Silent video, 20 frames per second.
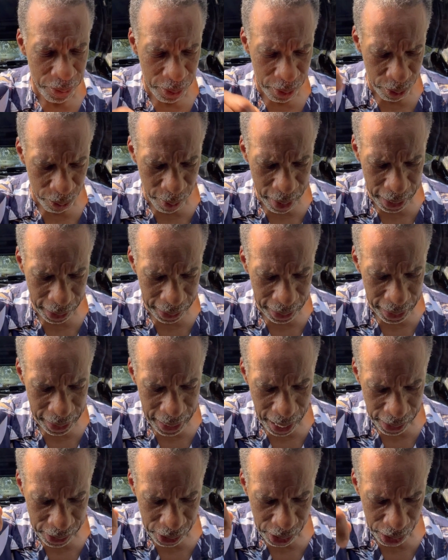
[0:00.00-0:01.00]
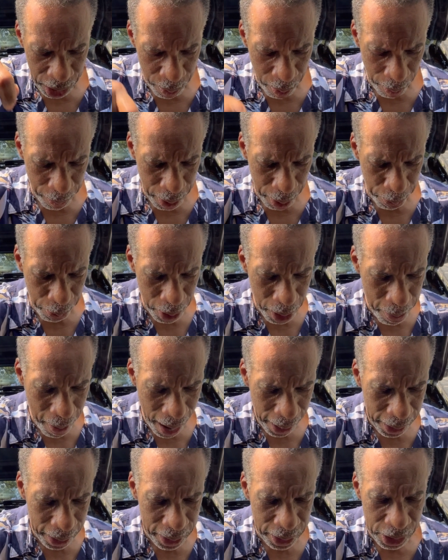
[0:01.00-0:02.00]
when you clean that stick, remember you put it
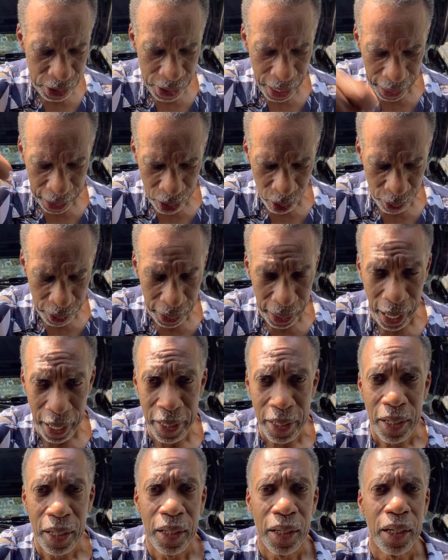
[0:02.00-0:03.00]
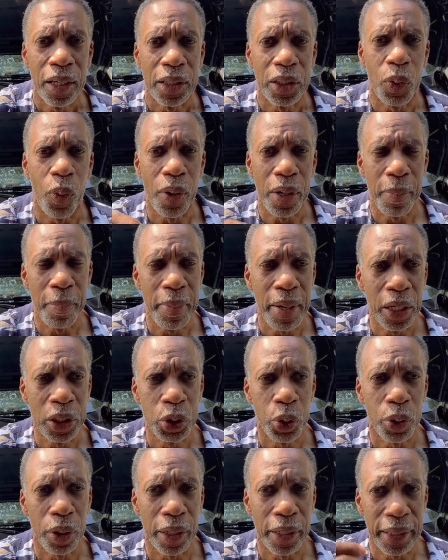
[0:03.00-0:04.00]
back in, check it out again. You want to make
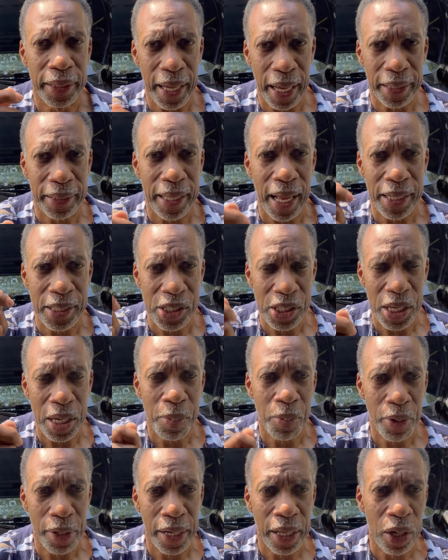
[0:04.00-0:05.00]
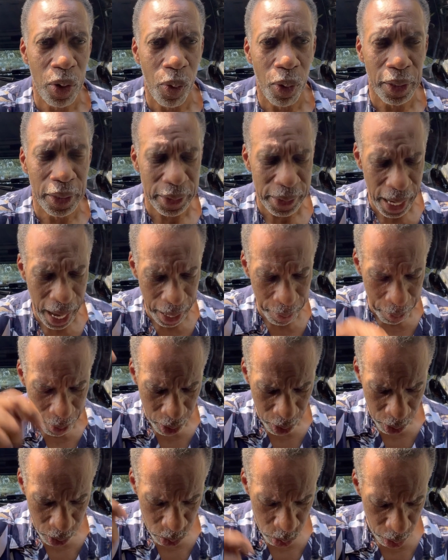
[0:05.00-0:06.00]
sure you get that same reading all the time.
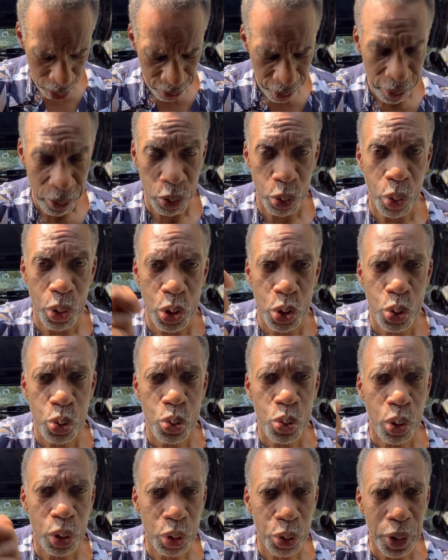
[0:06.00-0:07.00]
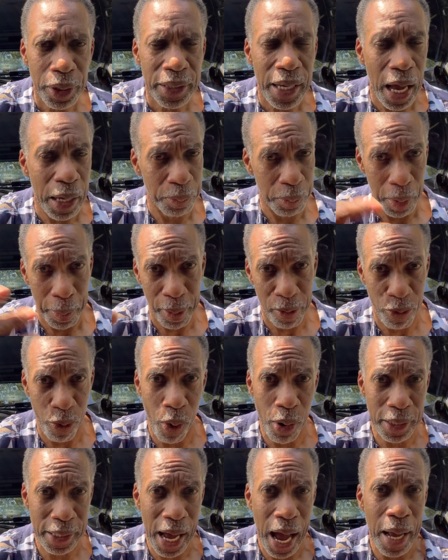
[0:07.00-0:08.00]
So if you have to do it 2 or 3 times, maybe 4
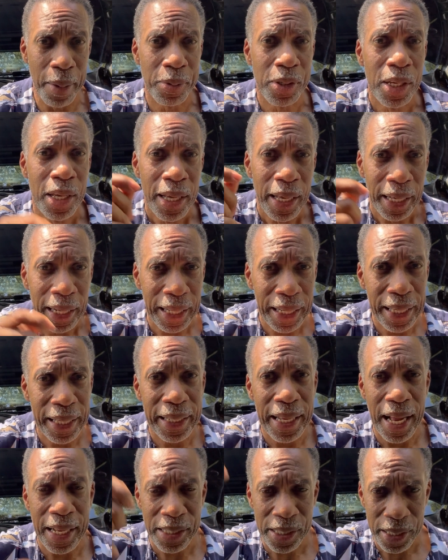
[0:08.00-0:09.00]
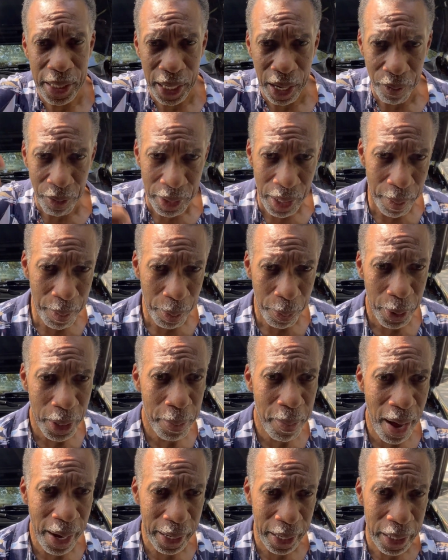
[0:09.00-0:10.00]
times, clean that stick every time you put it
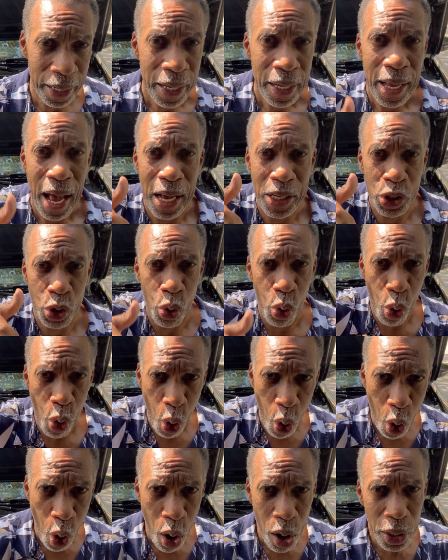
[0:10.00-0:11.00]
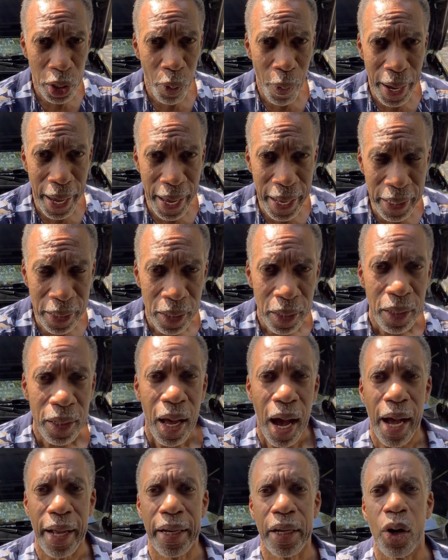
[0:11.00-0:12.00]
back in. It has to go all the way in
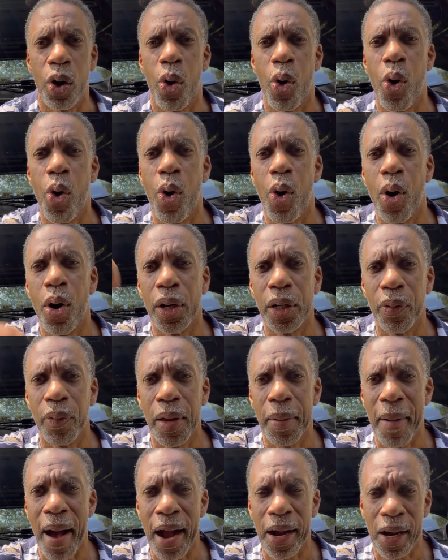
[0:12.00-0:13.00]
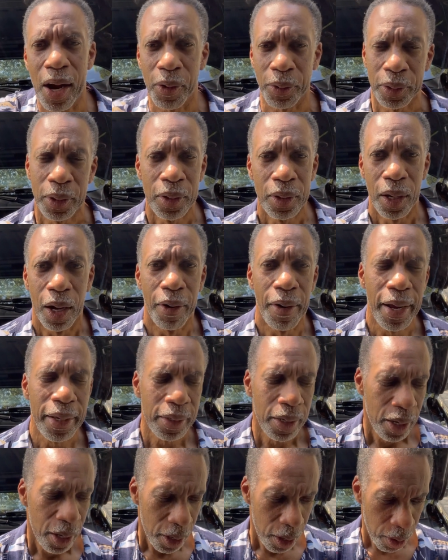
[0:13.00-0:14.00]
and then all the way back out. All right?
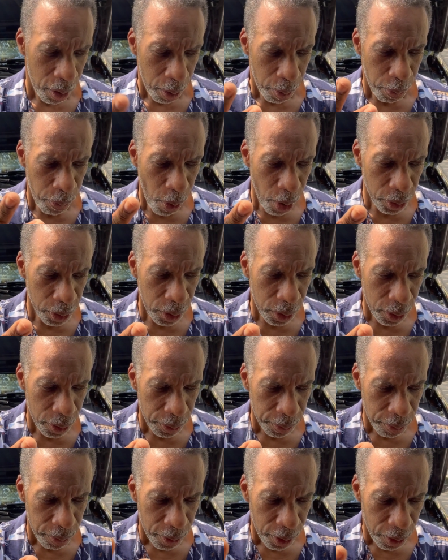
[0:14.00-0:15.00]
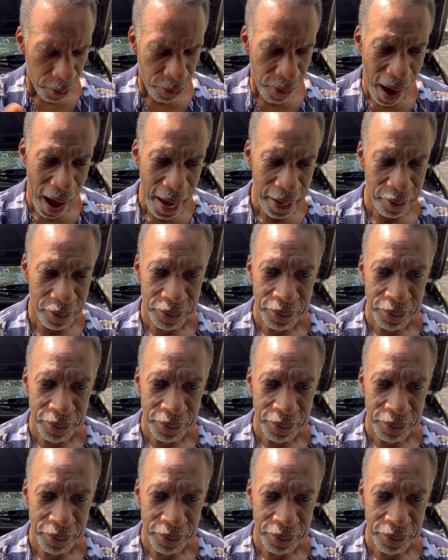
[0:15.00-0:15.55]
Point 5.